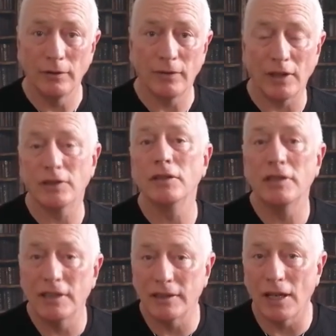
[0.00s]
In fact, 2
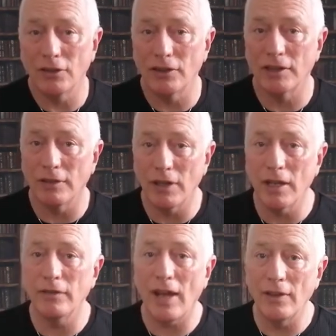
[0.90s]
dissertations I've
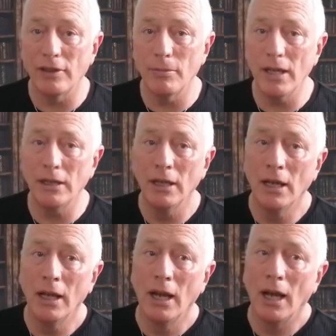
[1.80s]
done, I've had them in.
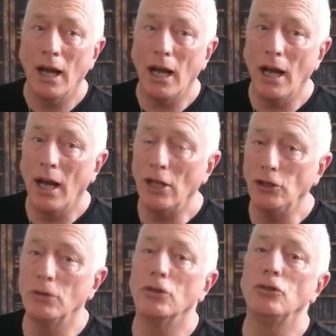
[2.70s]

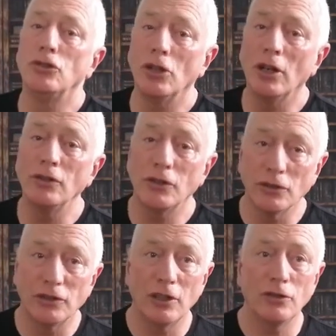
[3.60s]
You can chant your
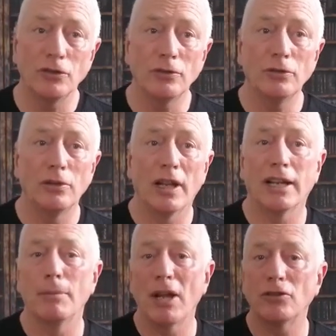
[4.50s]
sigil like
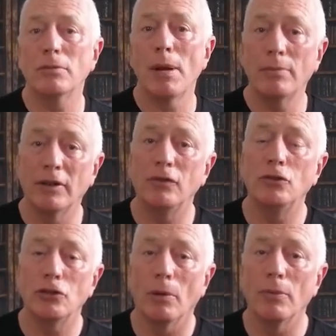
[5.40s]
a mantra. Remember, if you
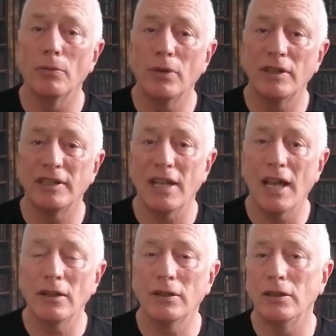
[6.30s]
chop the words
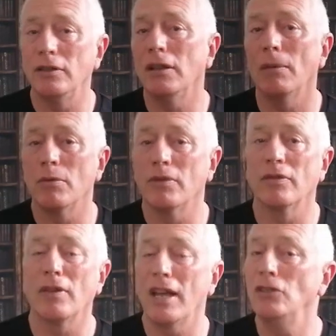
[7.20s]
down and you come up with
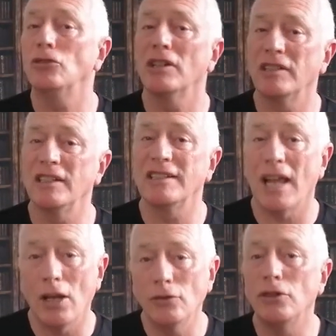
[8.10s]
an interesting
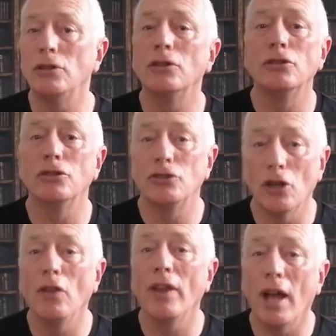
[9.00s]
sound, you can just
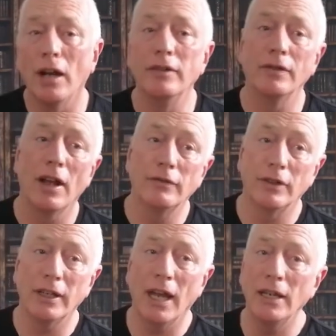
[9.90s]
chant that over and over
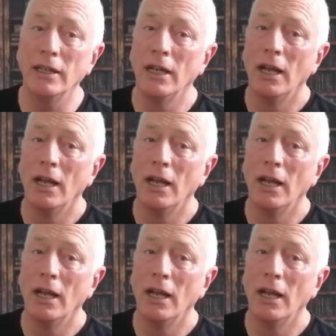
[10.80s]
again.